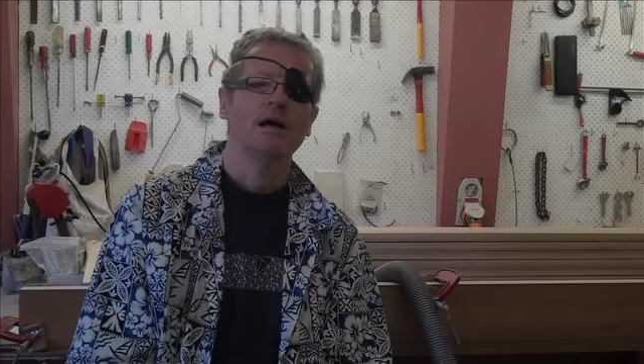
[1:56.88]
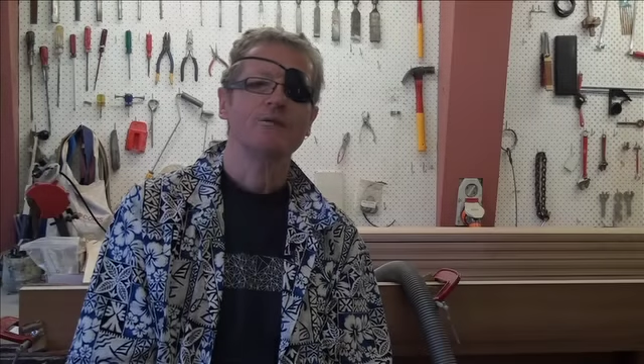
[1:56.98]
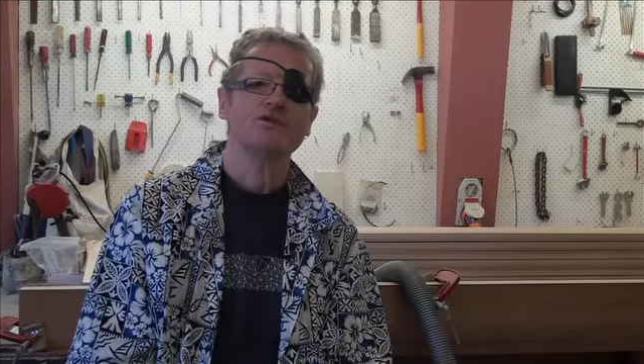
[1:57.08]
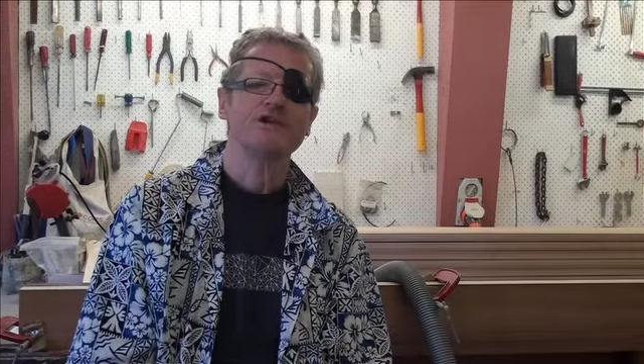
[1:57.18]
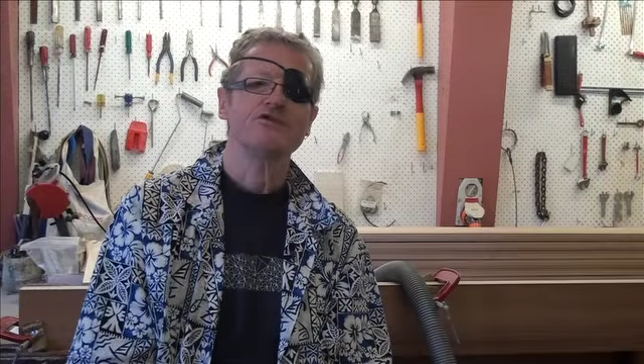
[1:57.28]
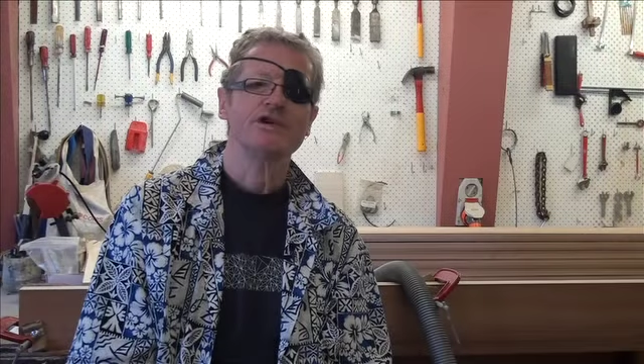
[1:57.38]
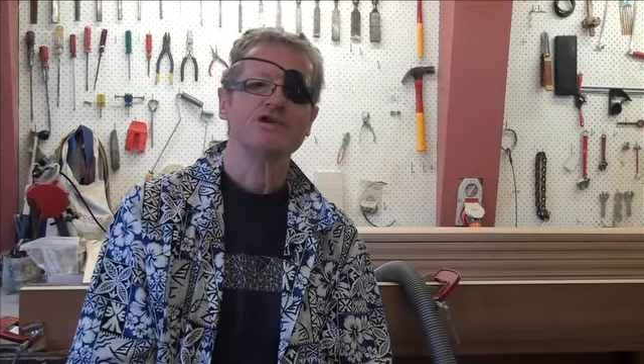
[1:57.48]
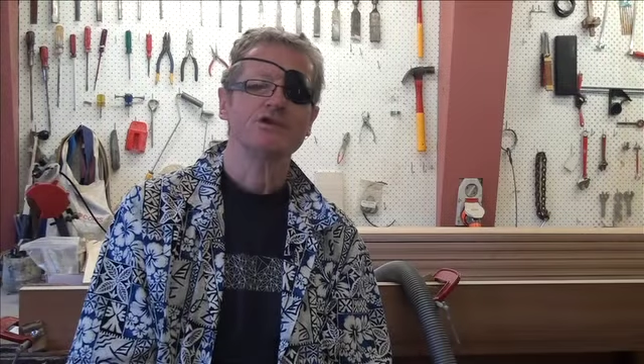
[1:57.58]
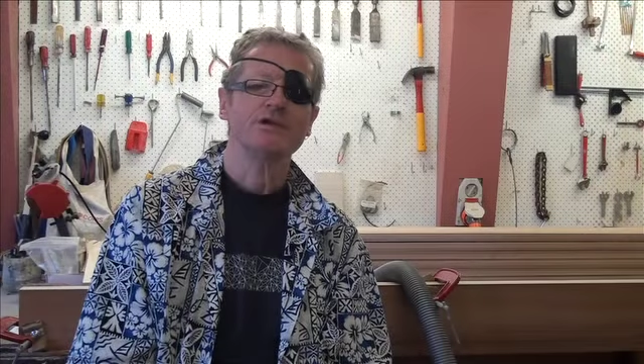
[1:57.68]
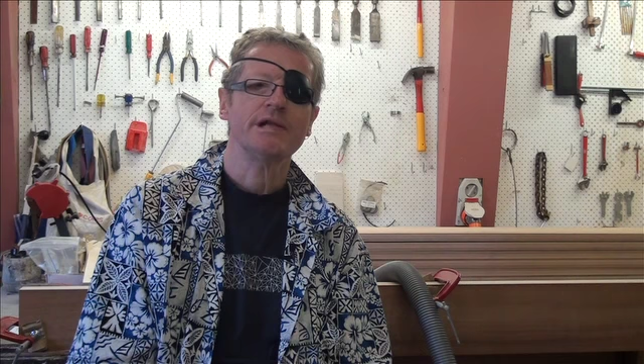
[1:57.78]
I was
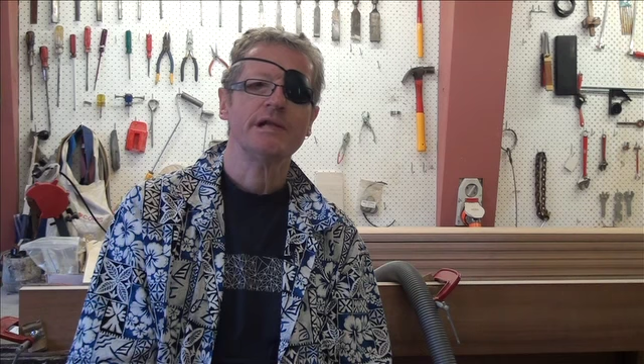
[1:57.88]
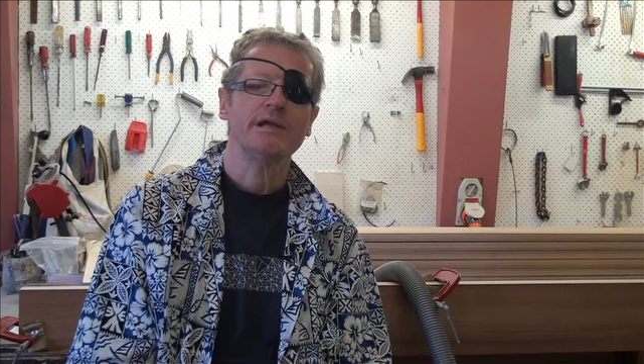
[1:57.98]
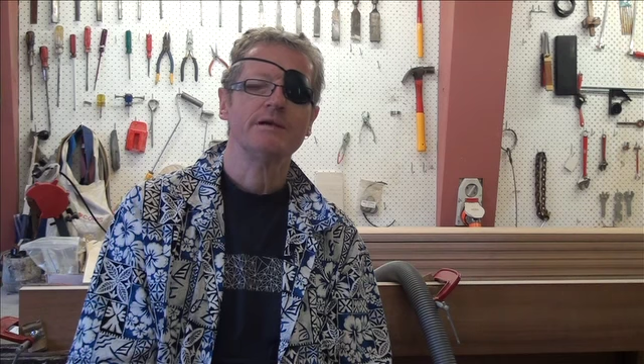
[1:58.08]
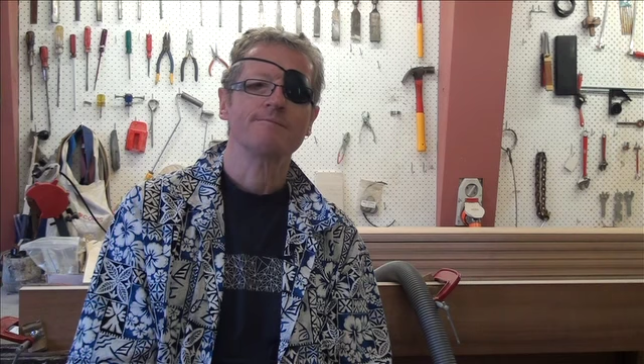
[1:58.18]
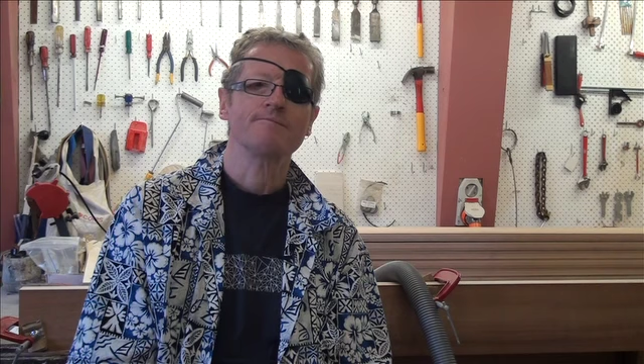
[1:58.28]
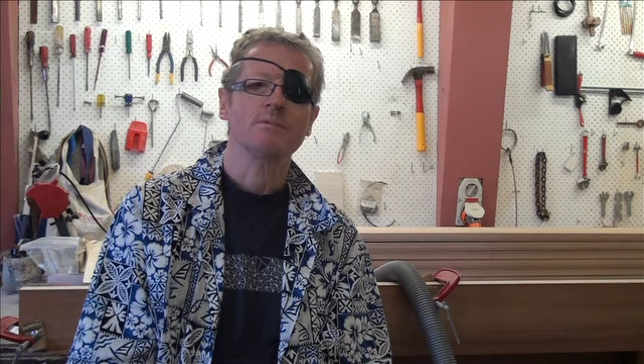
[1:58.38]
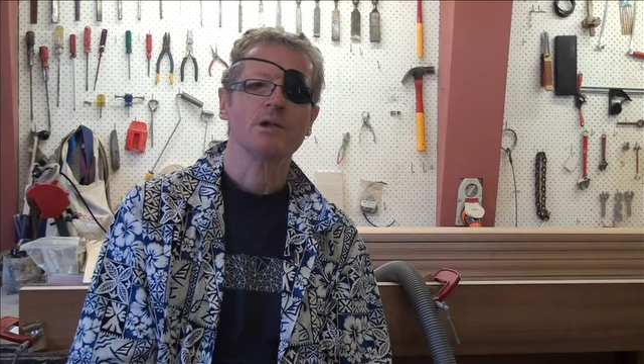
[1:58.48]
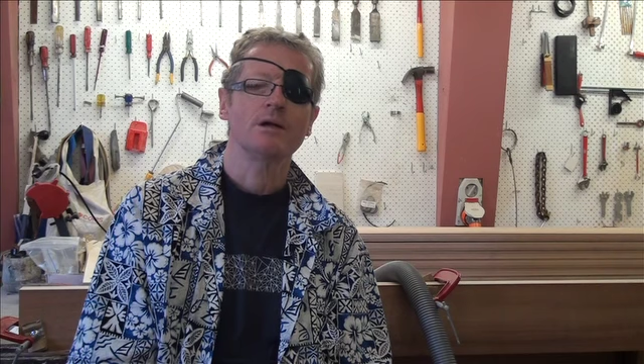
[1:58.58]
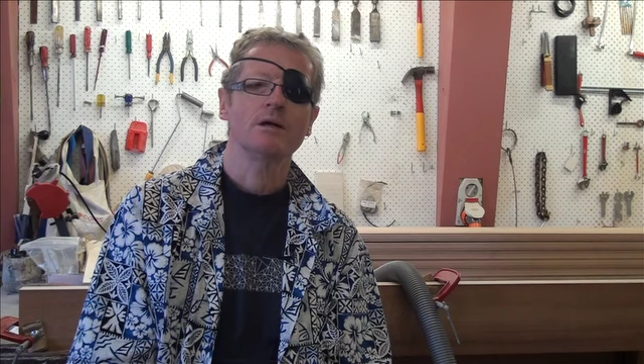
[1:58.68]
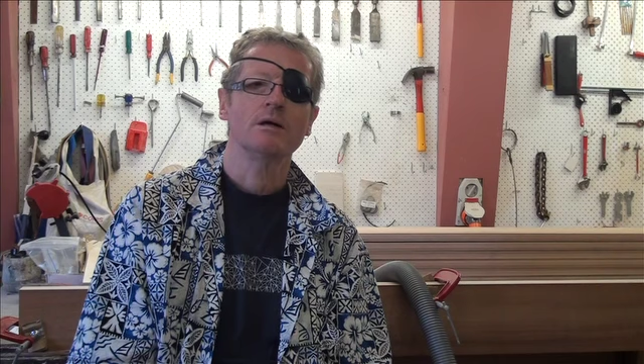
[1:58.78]
interested in
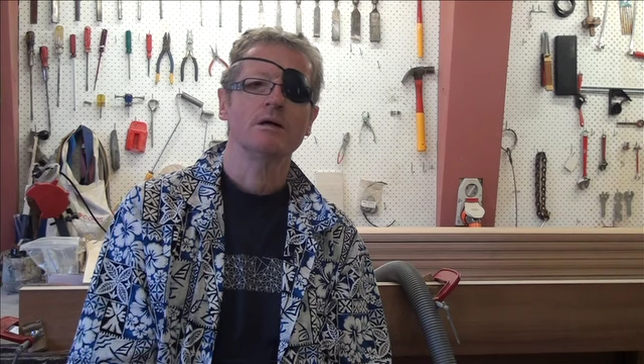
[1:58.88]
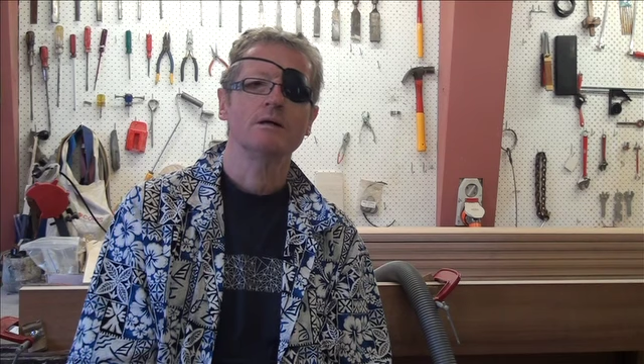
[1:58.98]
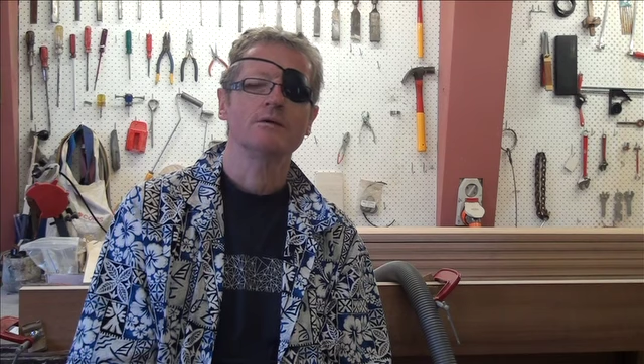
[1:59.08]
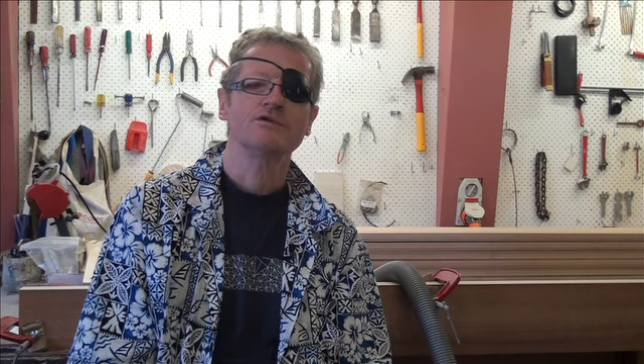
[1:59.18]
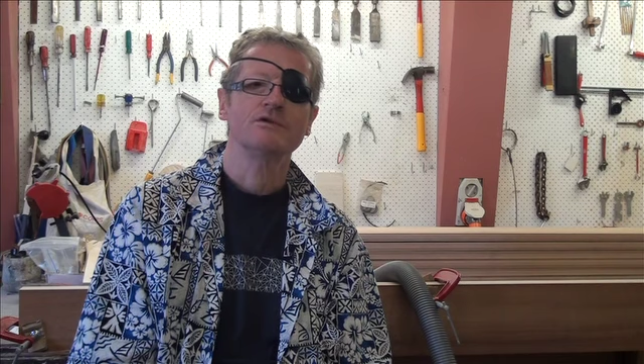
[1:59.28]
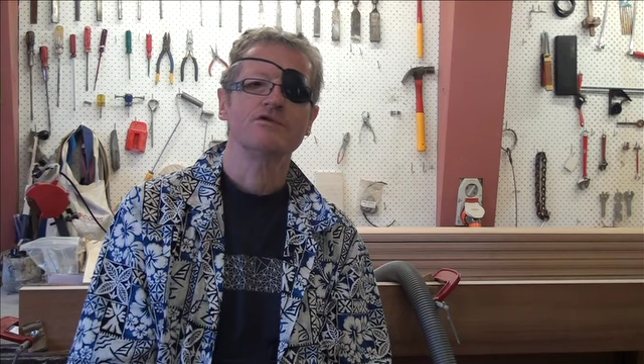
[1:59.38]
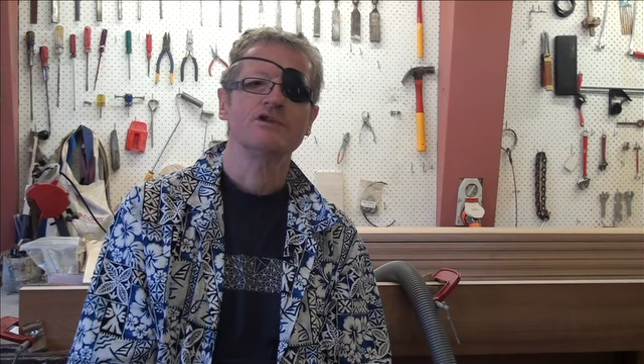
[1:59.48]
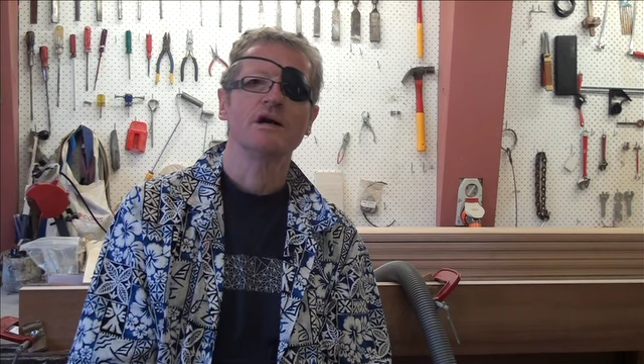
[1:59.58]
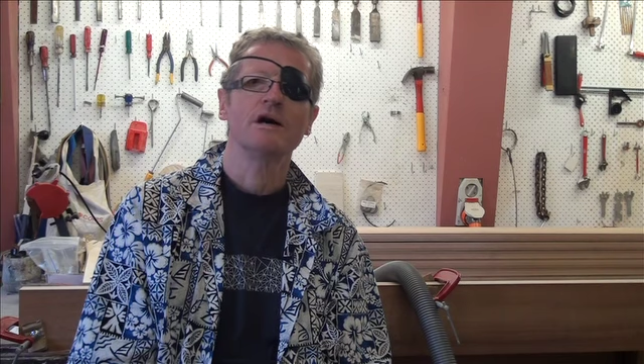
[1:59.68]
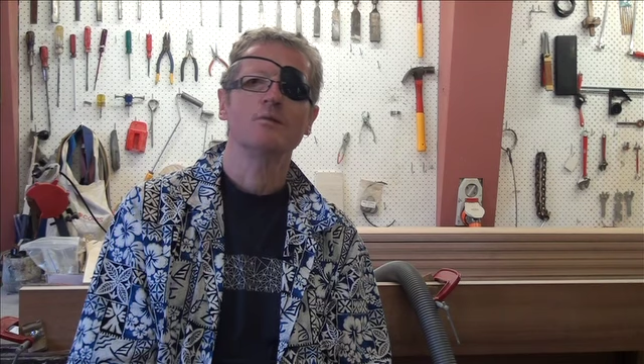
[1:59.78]
sort of
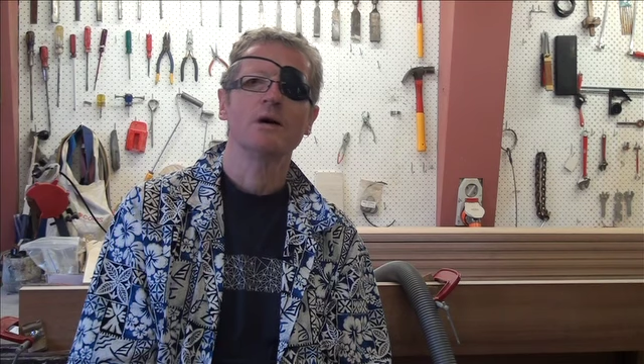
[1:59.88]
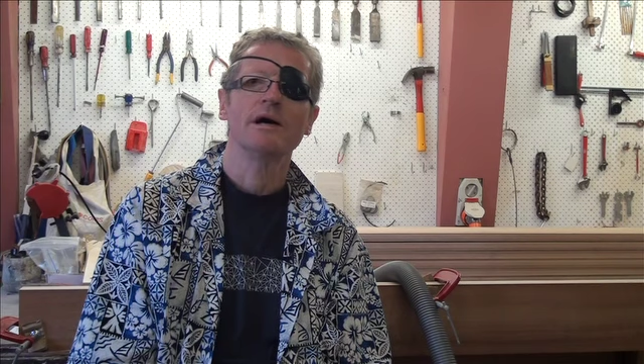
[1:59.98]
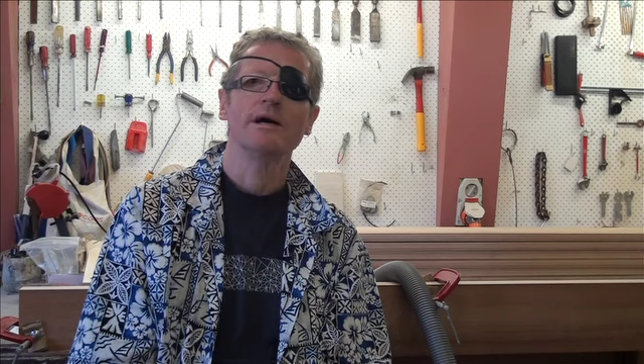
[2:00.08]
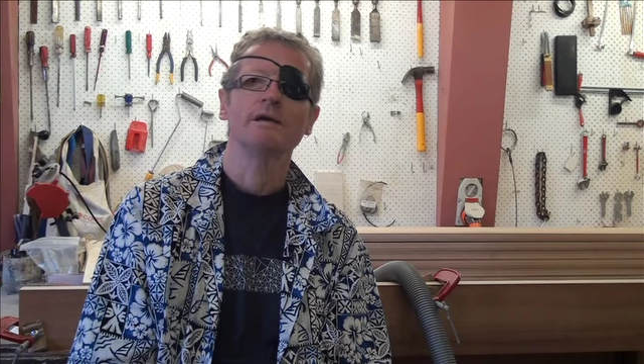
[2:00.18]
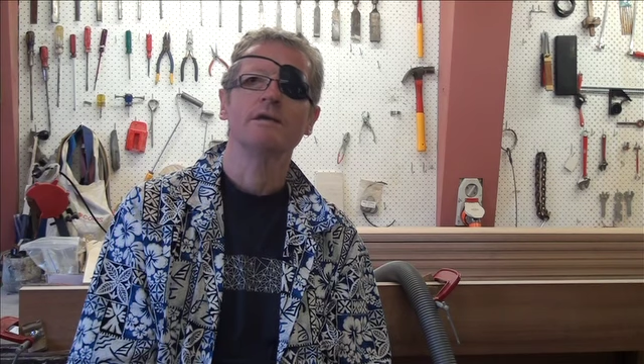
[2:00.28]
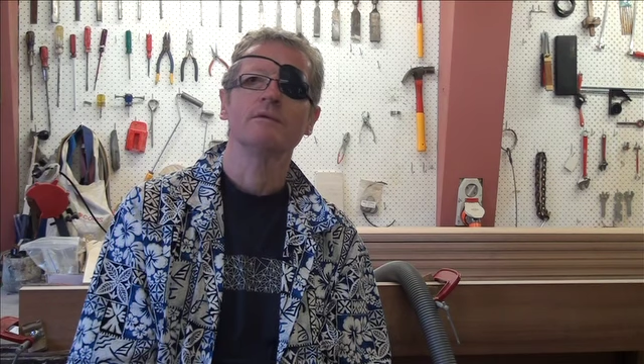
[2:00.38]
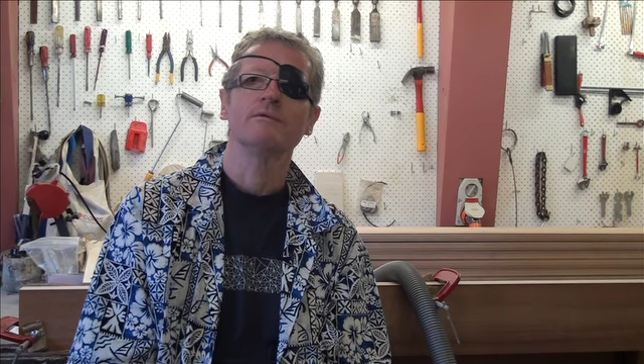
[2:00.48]
DIY